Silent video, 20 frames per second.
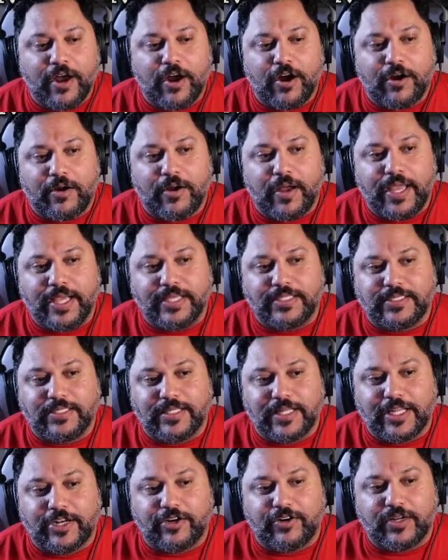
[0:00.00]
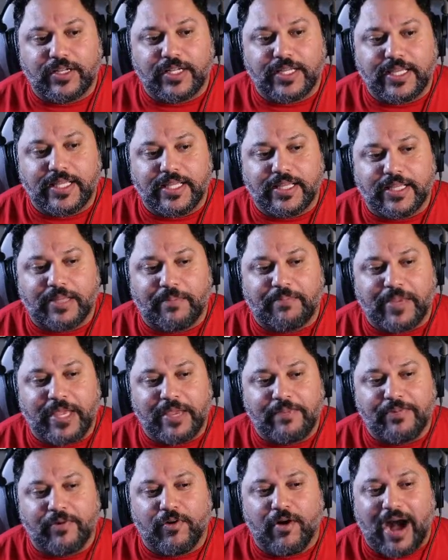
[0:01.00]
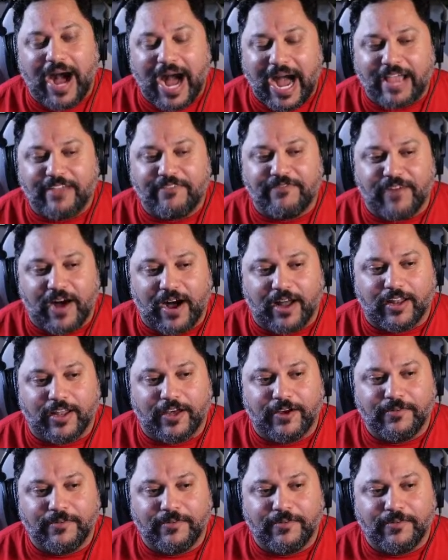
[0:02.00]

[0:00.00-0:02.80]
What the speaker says: is literally the people I follow.